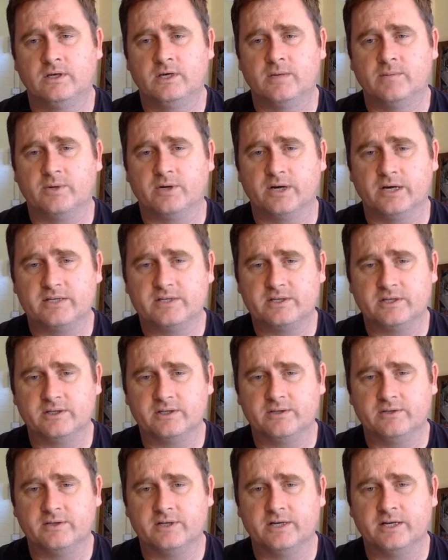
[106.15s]
But I tell
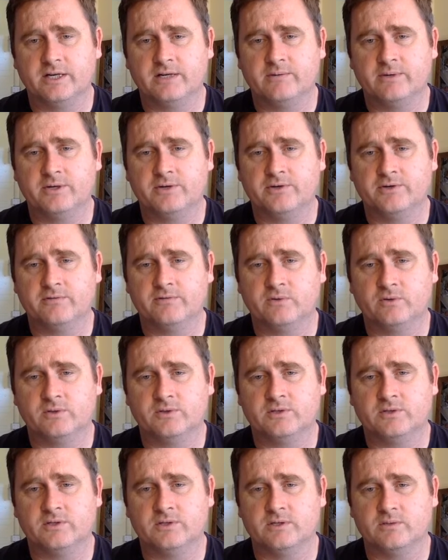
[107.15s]
you that anyone who
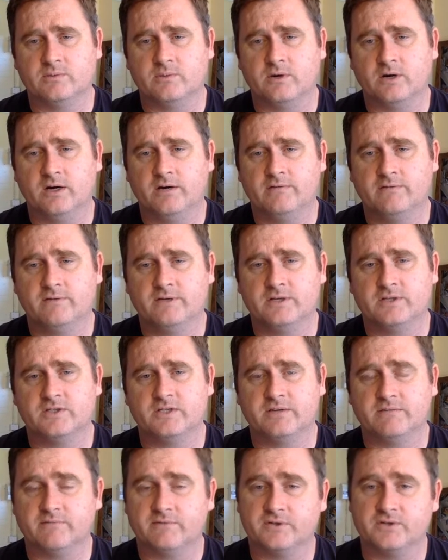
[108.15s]
divorces his wife,
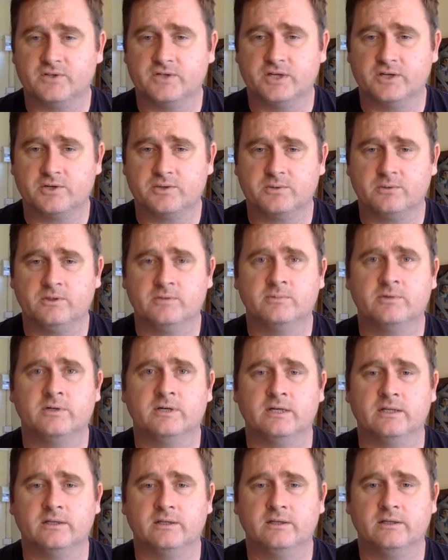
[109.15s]
except for sexual
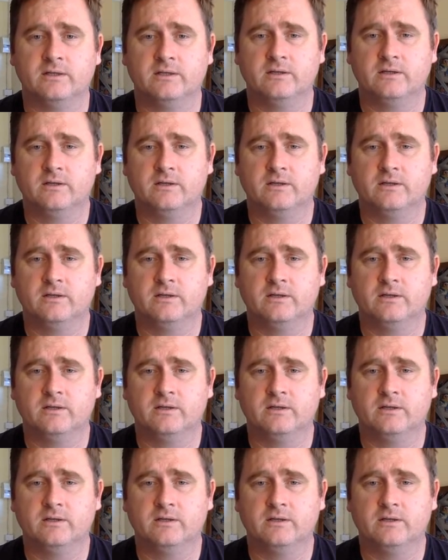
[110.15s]
immorality,